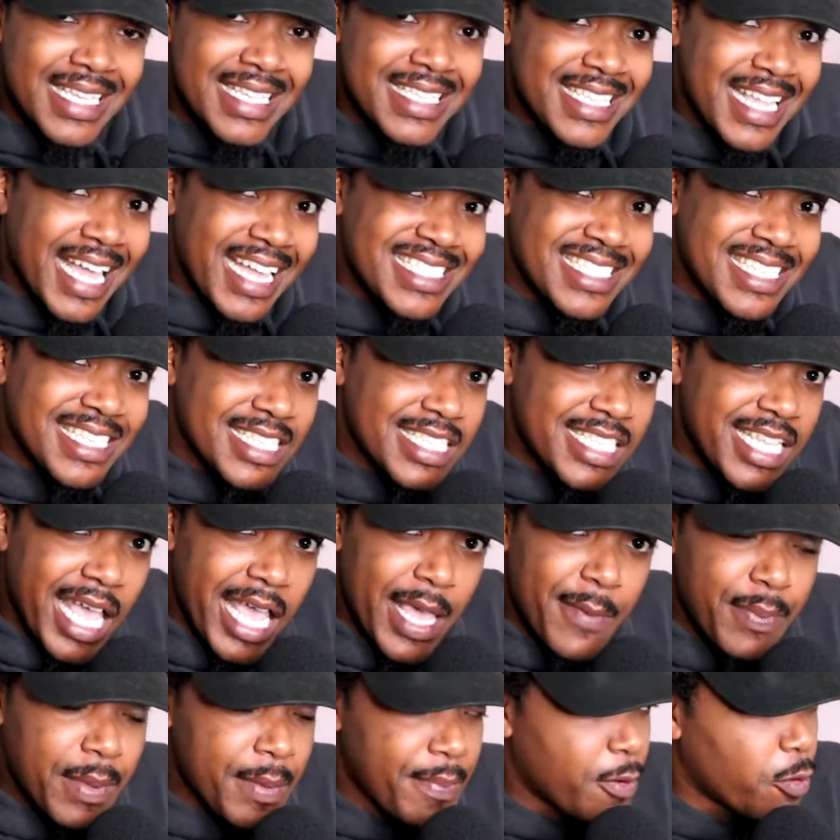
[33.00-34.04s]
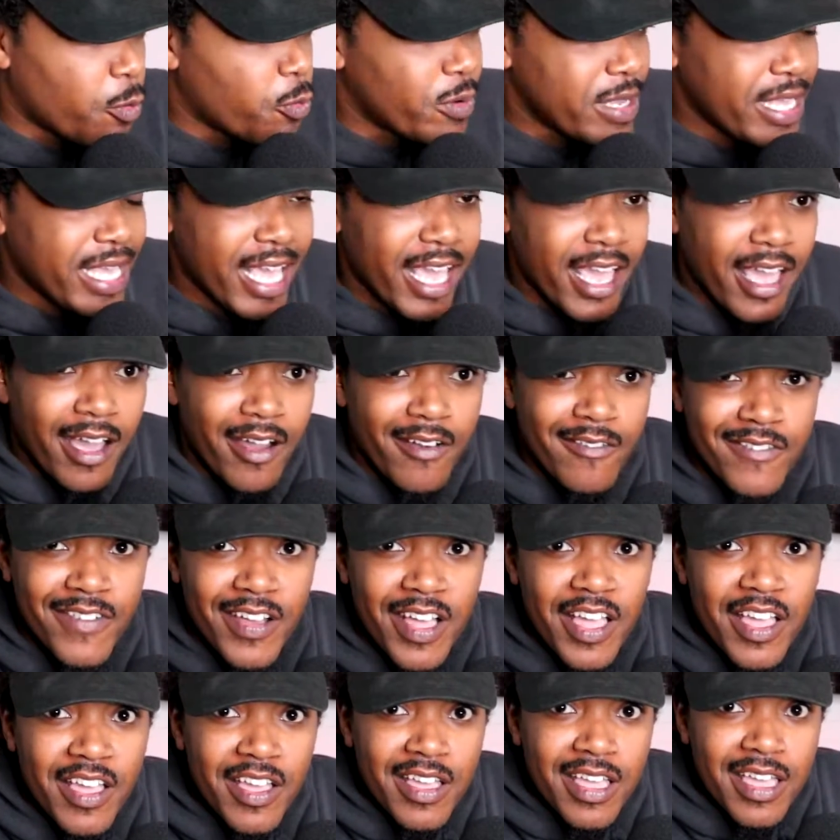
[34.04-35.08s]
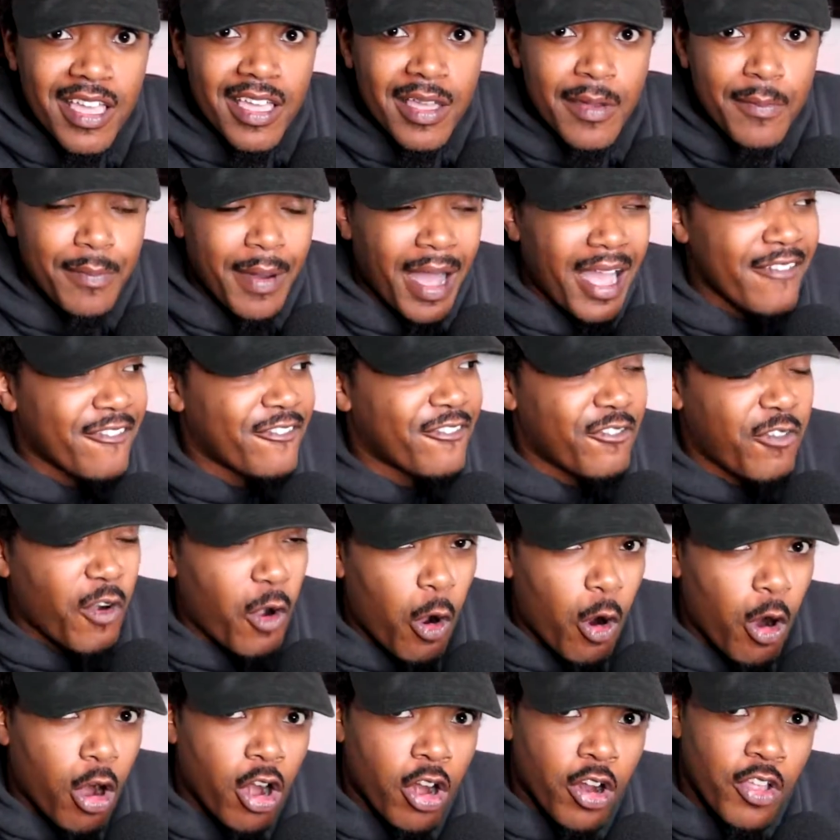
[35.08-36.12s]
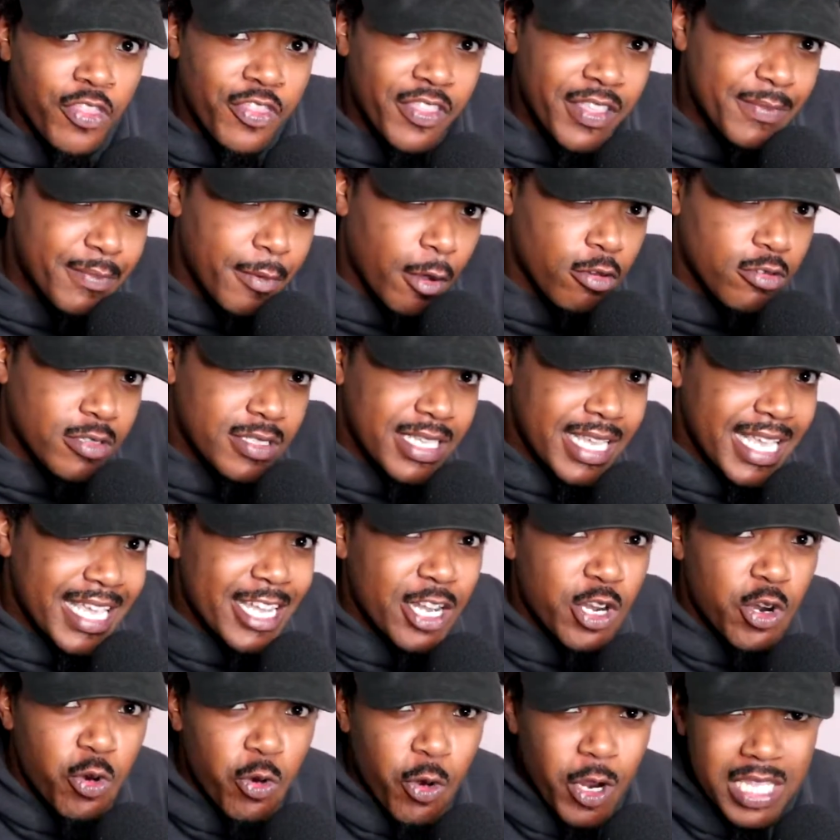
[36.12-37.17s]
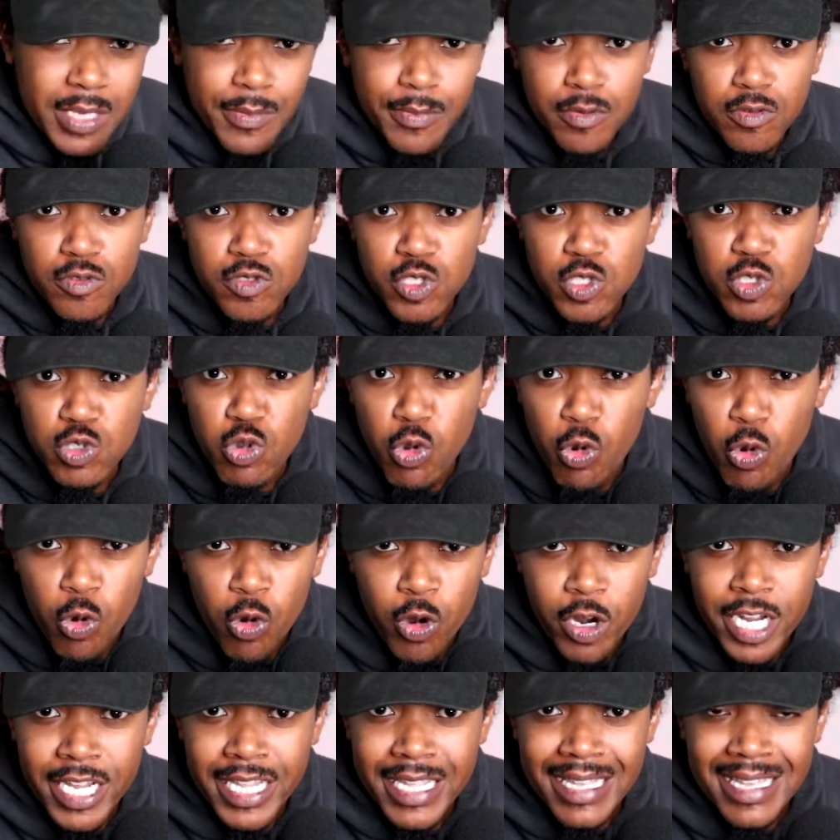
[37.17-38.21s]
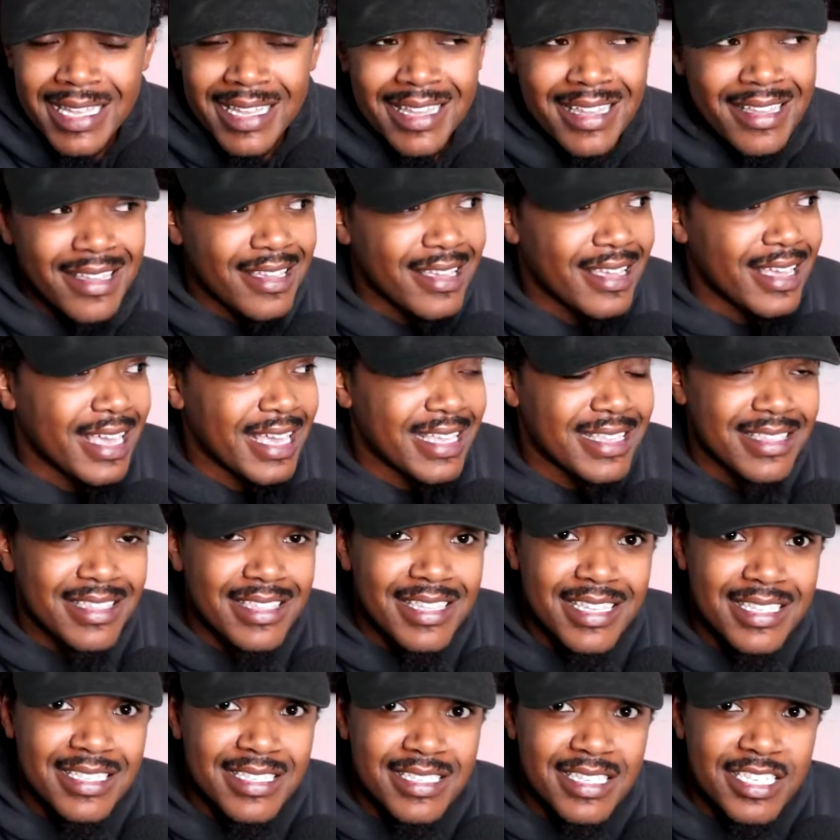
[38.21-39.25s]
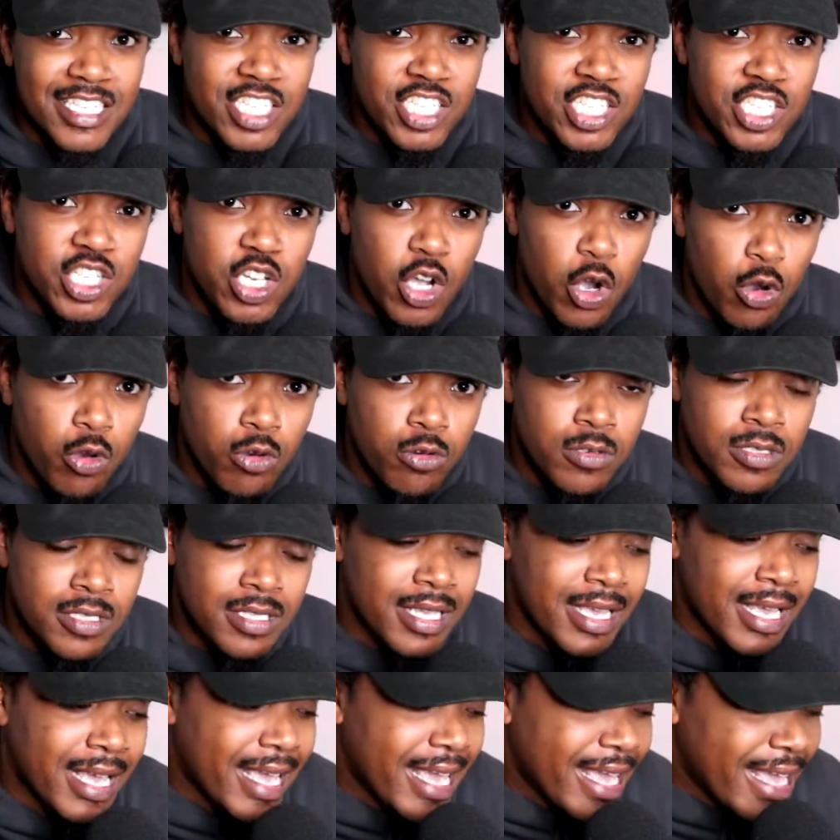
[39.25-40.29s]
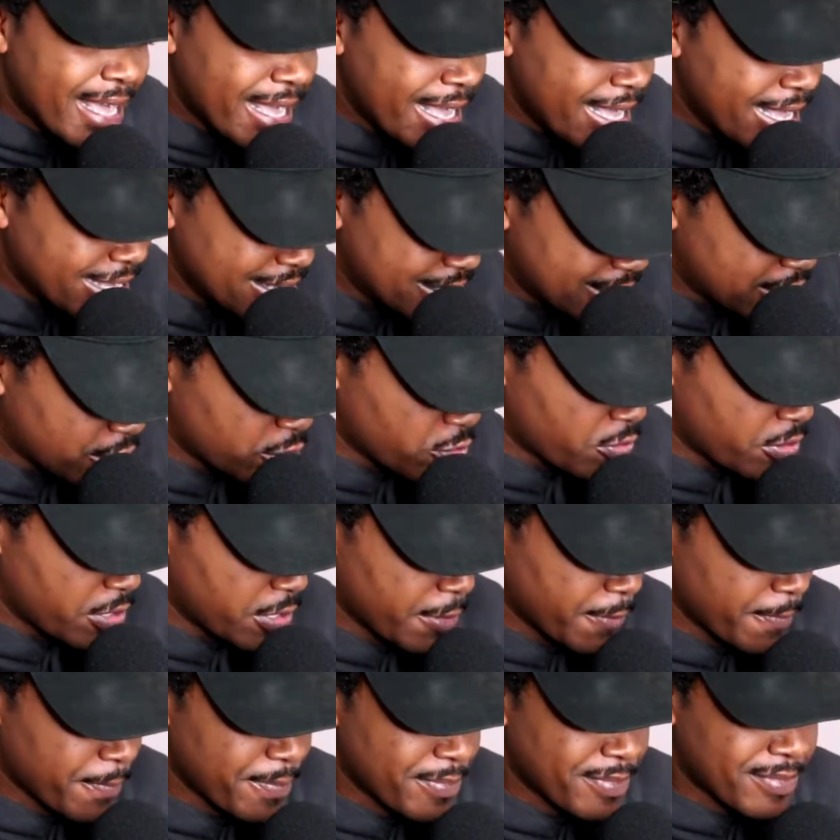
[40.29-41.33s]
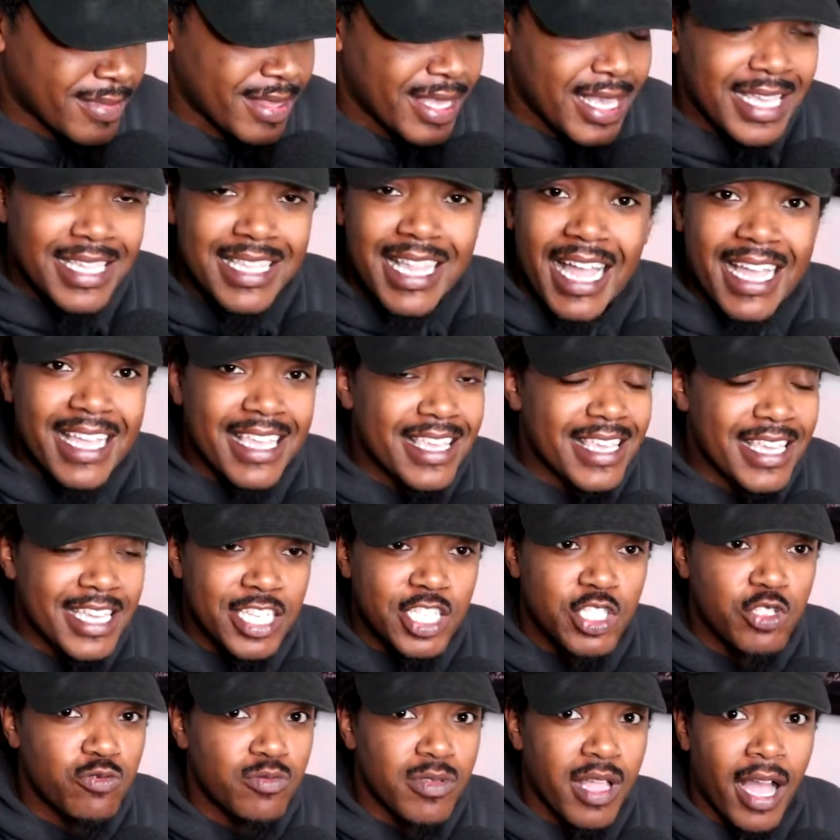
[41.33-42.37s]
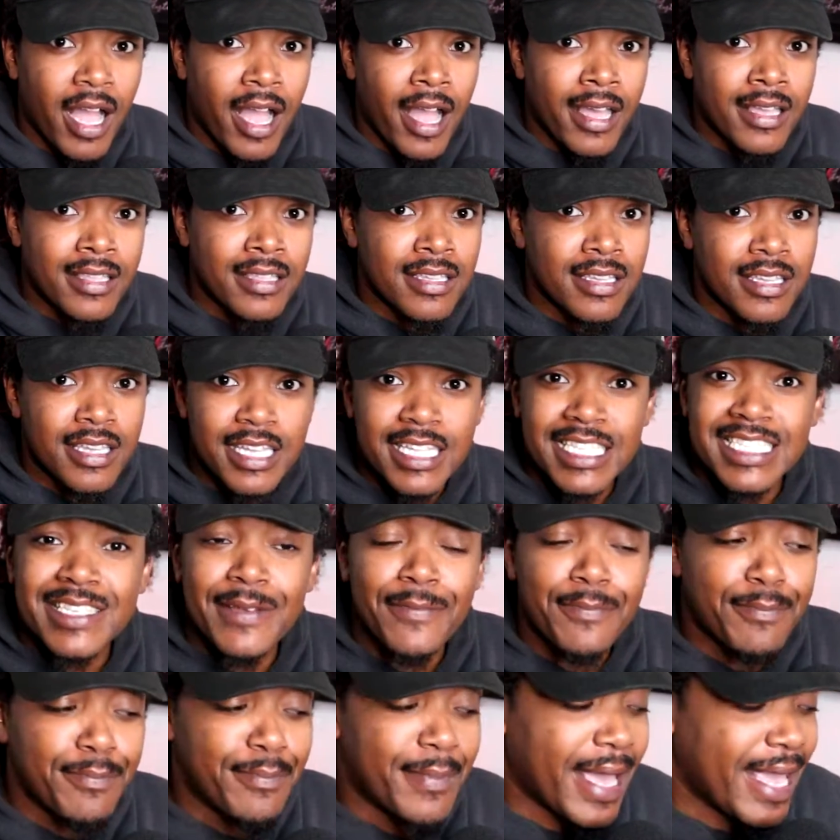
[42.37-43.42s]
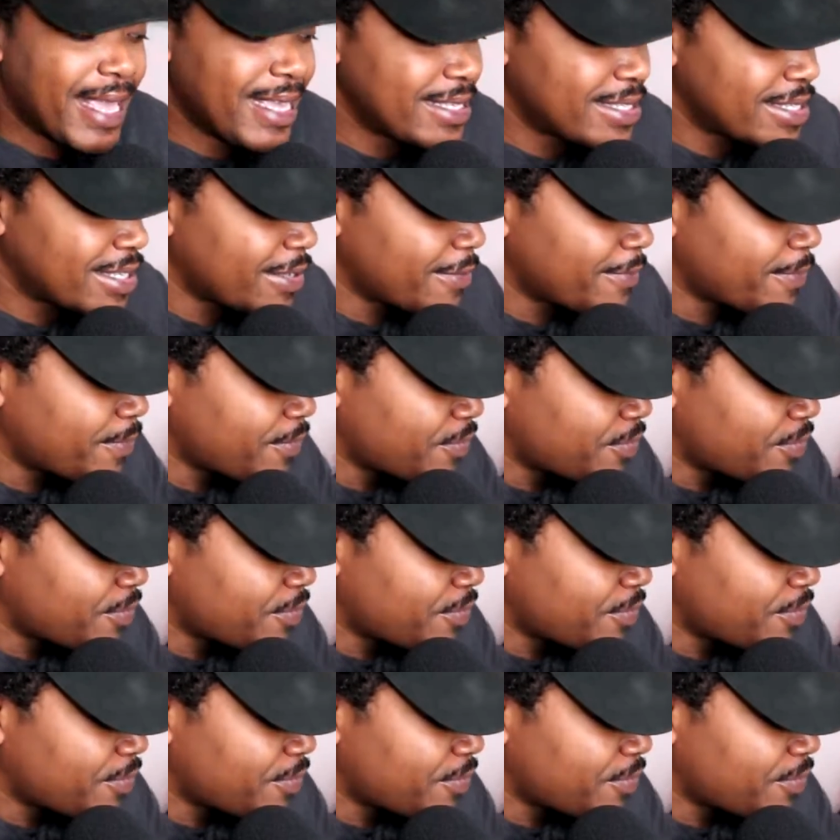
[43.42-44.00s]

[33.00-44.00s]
Now, today, people, we have by far the most incredible story in this show's history. And I kid you not, it's amazing.